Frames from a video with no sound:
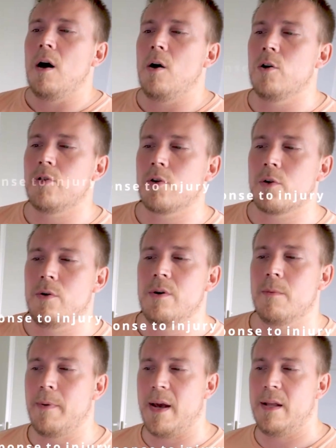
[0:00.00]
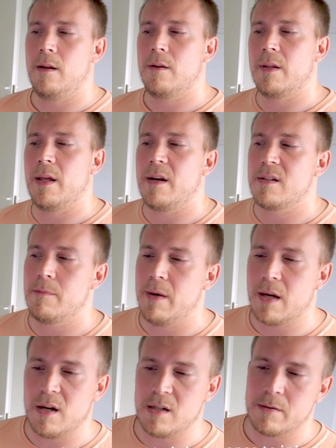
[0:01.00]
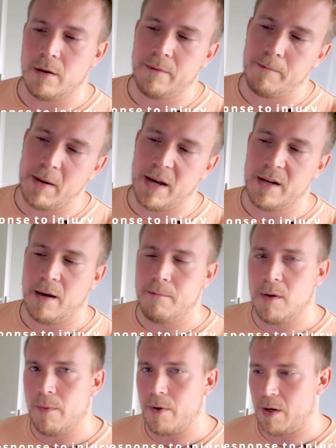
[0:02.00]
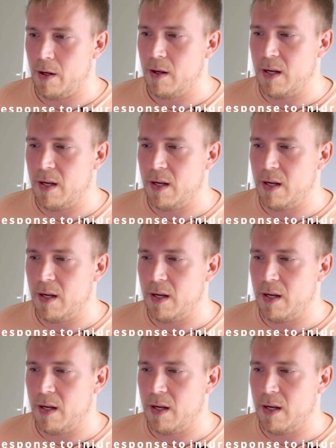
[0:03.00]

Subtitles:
On the chronic pain, there is a mechanism of pain and memory